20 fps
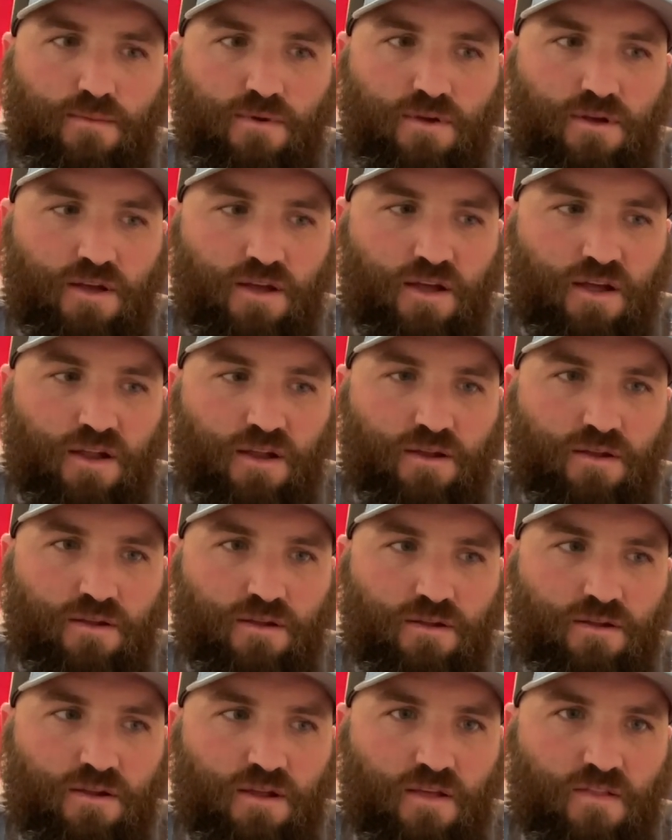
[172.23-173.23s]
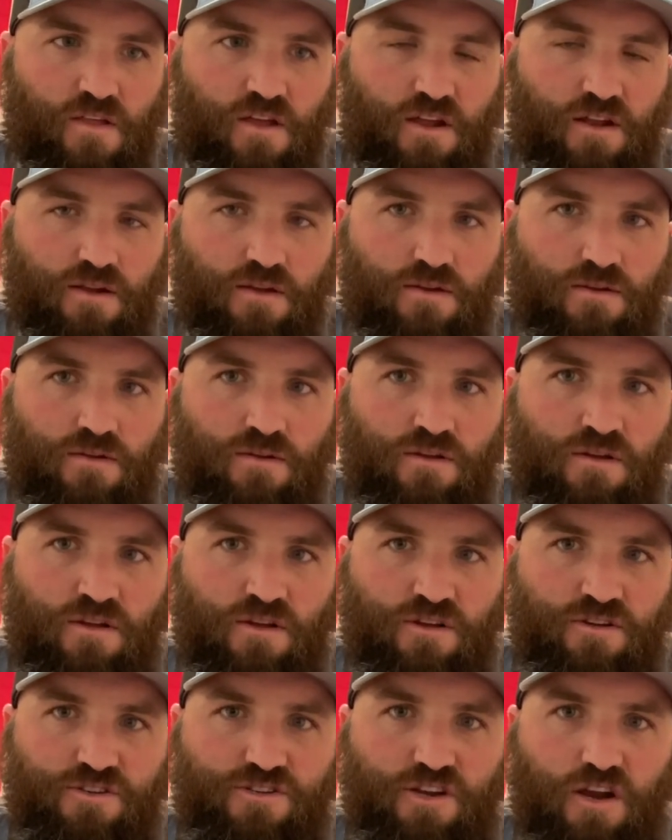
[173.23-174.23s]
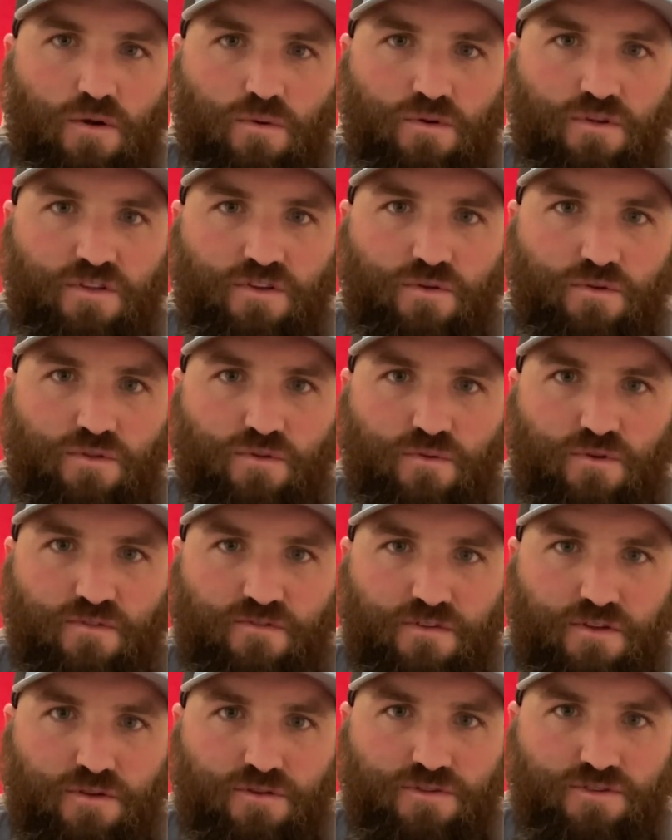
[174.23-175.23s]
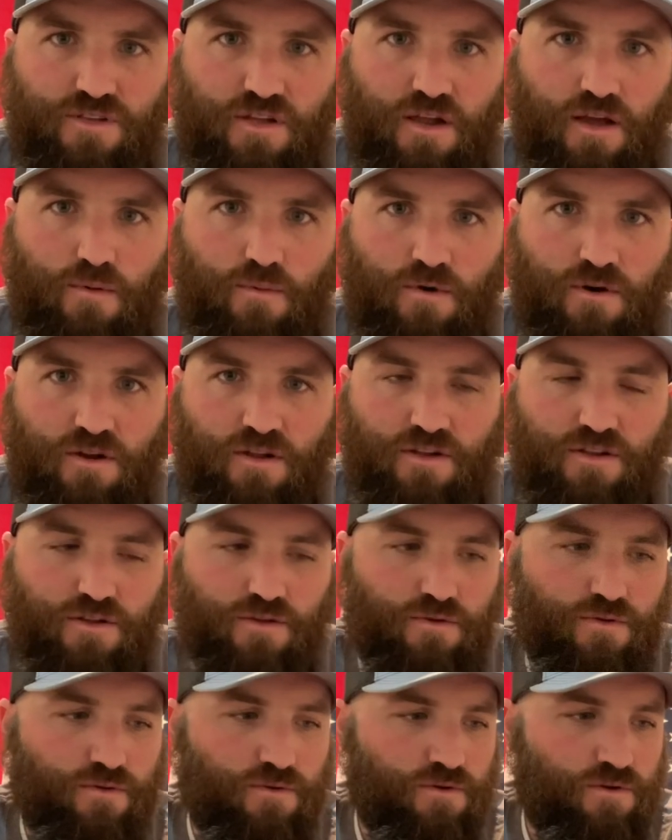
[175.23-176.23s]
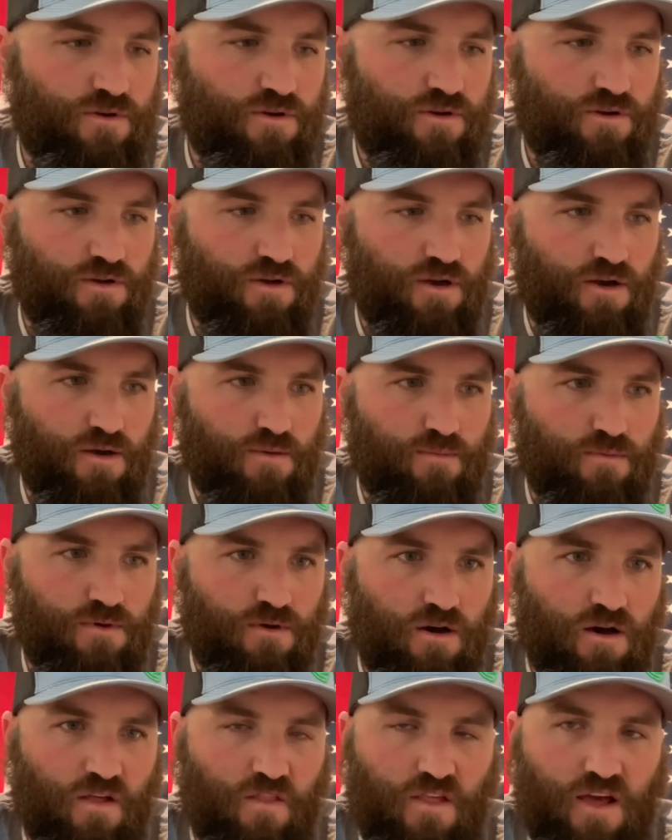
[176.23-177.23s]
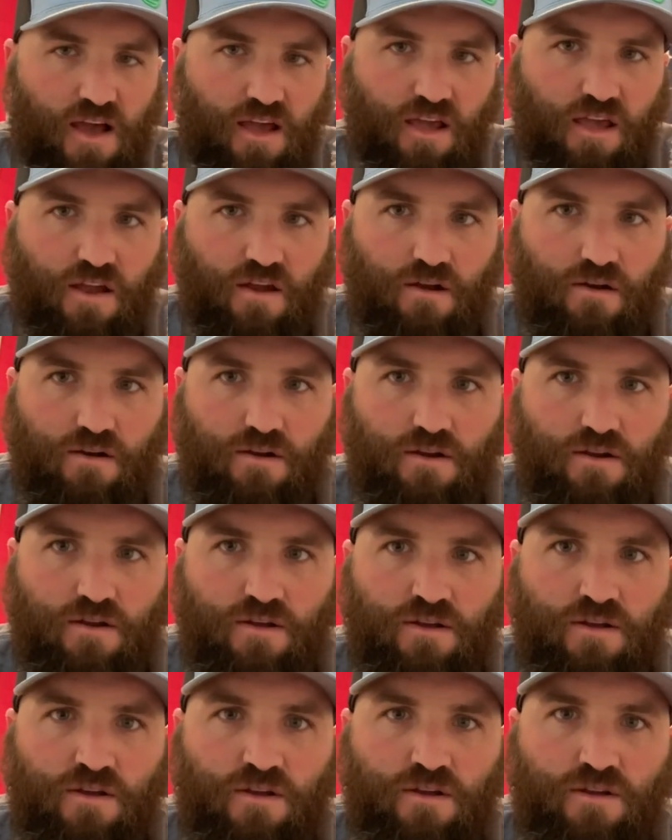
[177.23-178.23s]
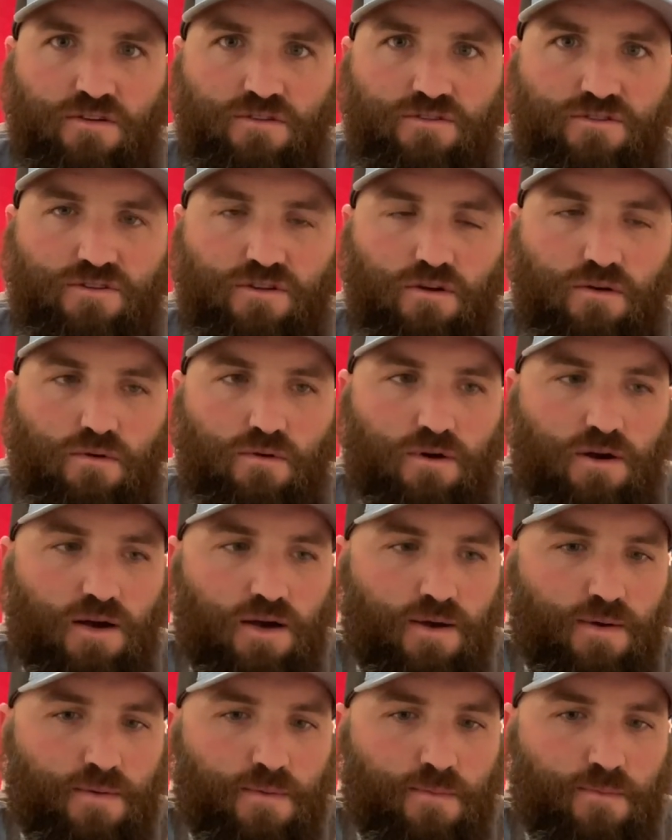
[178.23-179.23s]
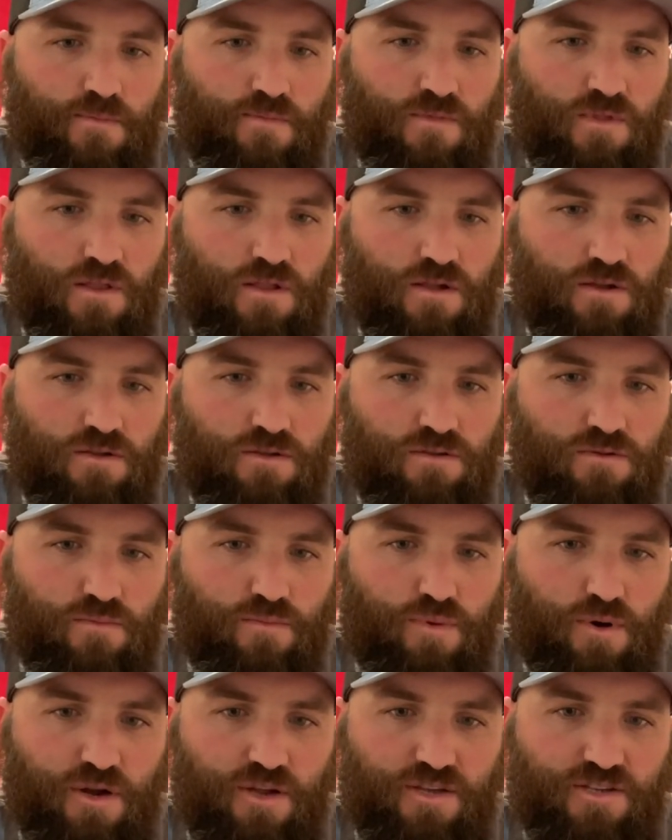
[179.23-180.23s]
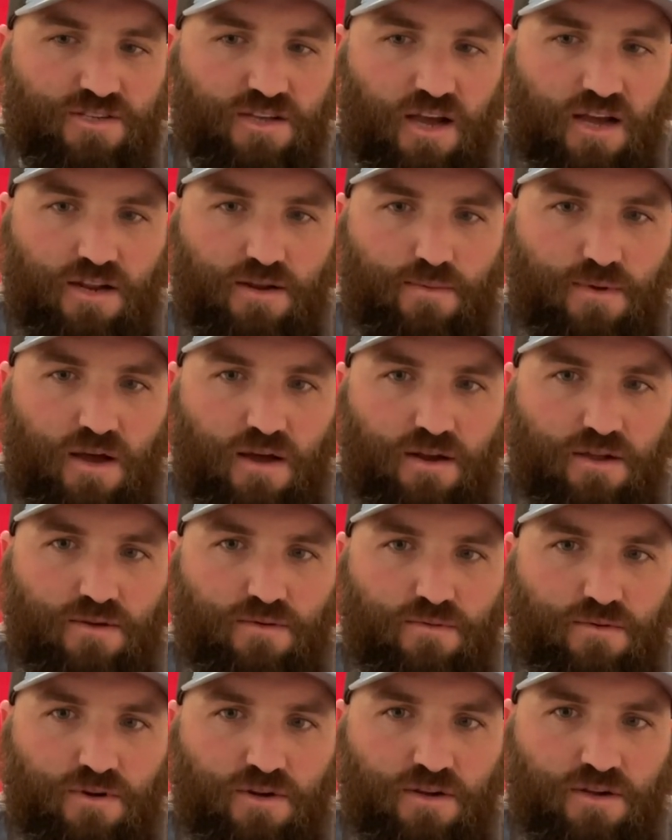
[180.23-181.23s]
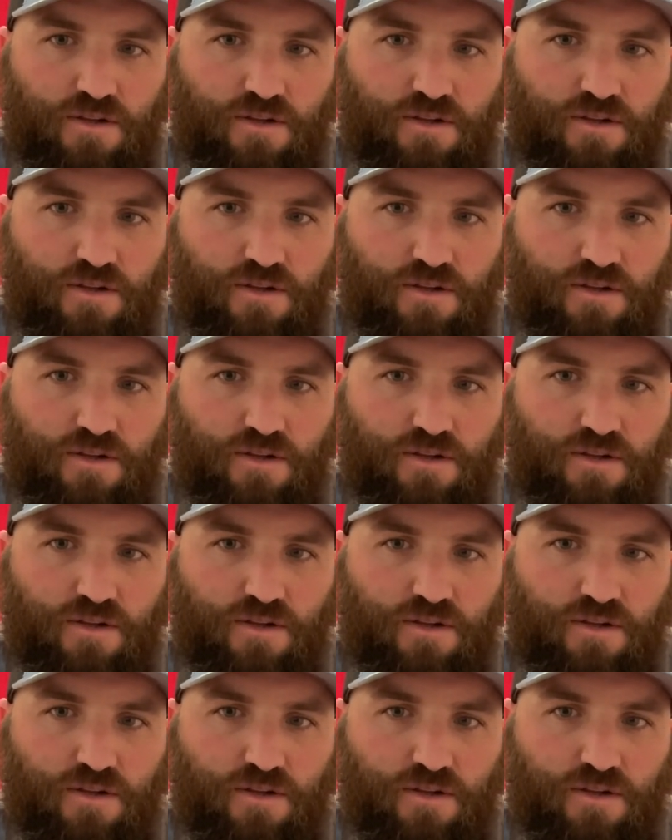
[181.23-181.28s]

and then share with you the reviews that I want to do on that gear. So I'm pretty excited about it. We're